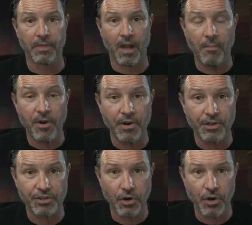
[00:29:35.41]
I'm here to
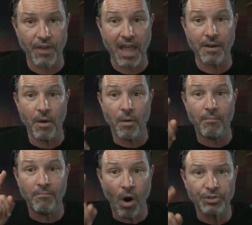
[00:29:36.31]
serve, and
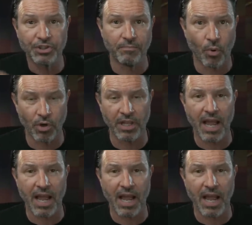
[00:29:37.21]
most importantly,